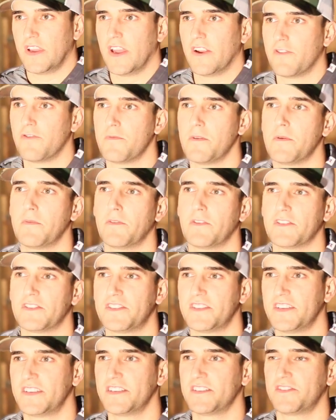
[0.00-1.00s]
And remember to
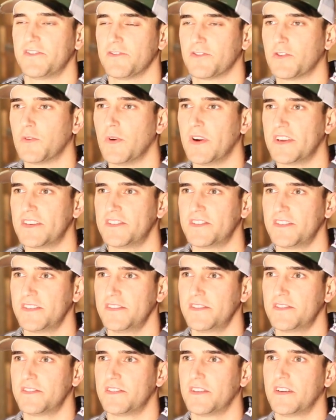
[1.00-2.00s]
send us your
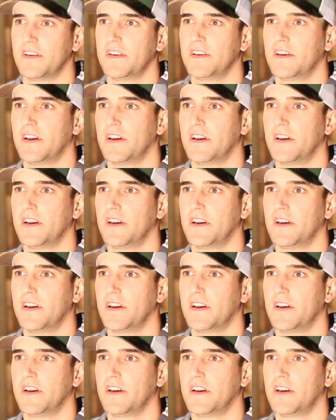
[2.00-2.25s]
questions.